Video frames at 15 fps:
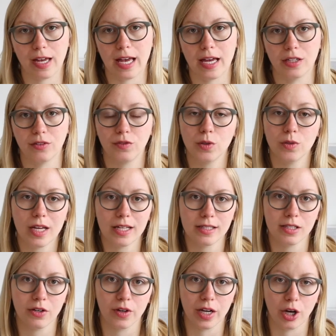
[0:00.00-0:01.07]
I had a few
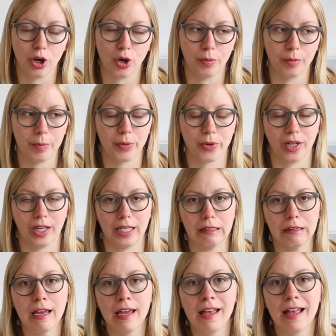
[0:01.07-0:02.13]
days here at home in
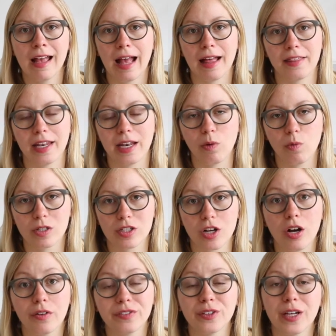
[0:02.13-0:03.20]
Berlin, and then I was
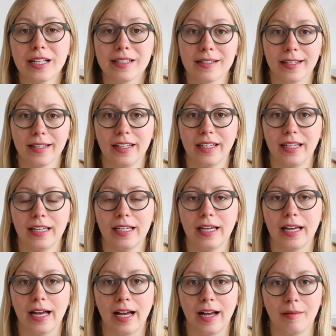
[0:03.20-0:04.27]
off to
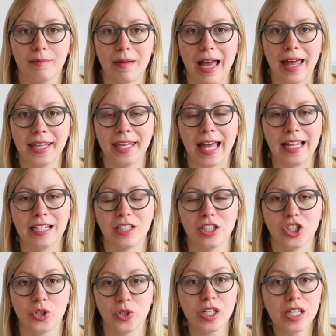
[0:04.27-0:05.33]
Helsinki and
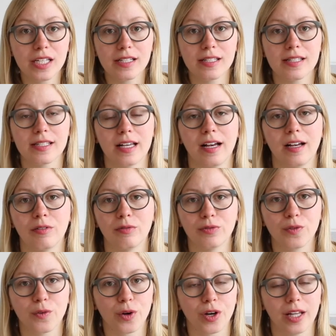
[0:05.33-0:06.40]
then to Nice
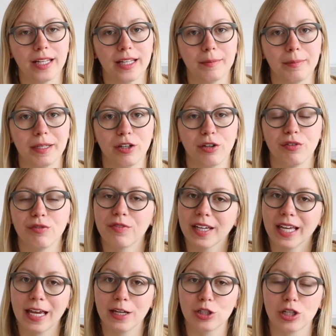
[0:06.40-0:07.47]
for a little bit of
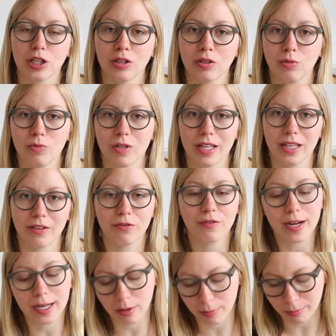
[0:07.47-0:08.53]
vacation with a
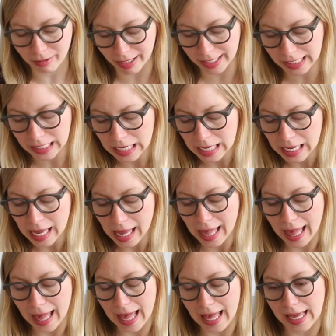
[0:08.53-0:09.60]
friend of mine.
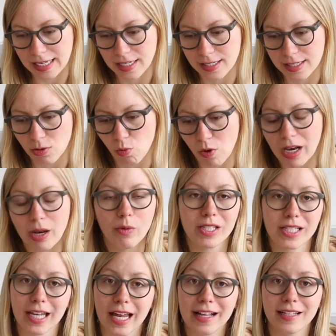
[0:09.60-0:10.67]
And while I was
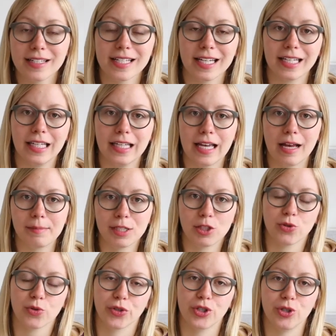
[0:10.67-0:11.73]
in Helsinki, I made
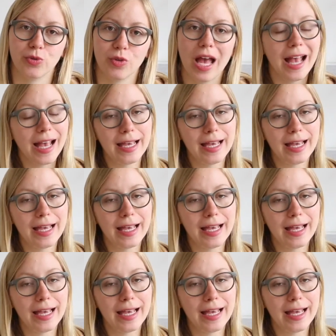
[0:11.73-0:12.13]
sure to